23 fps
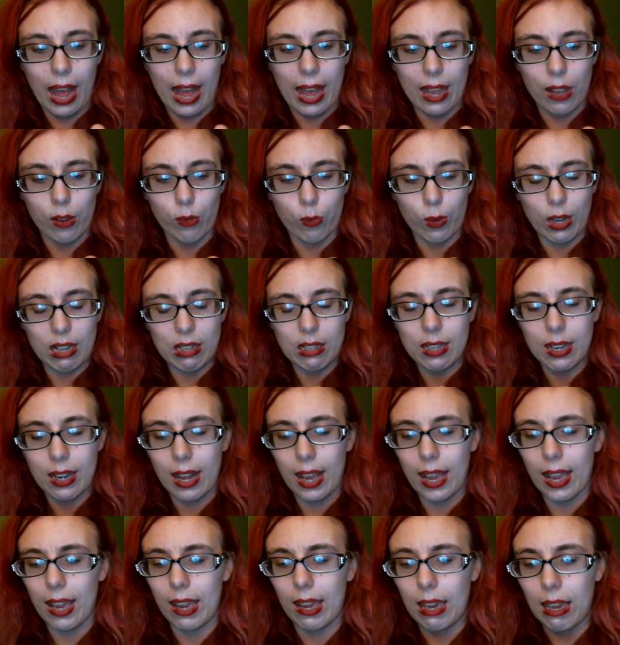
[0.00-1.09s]
I went
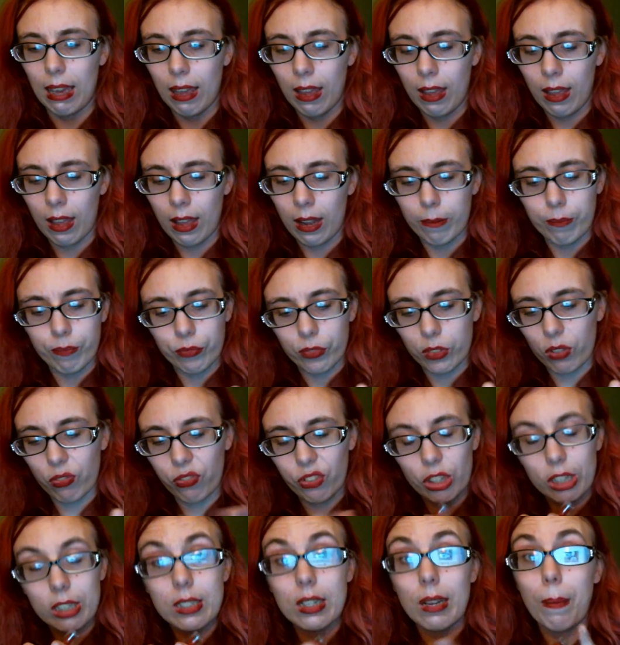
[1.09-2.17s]
and the
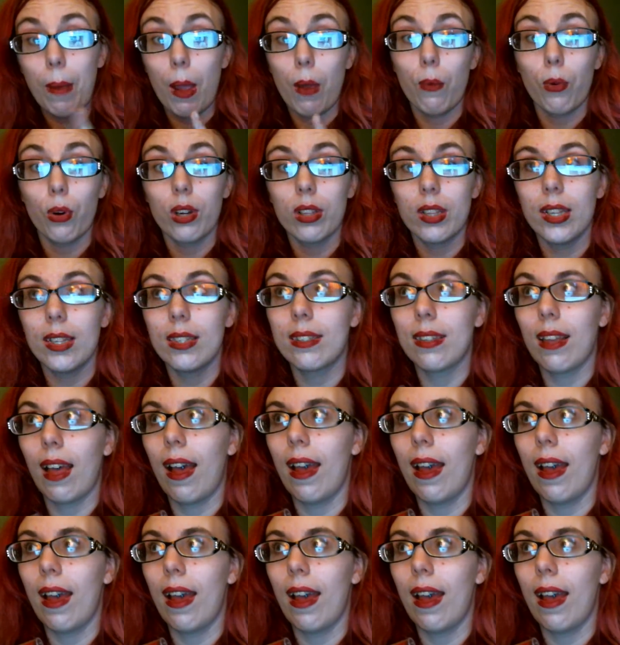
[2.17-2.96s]
first time I wore this,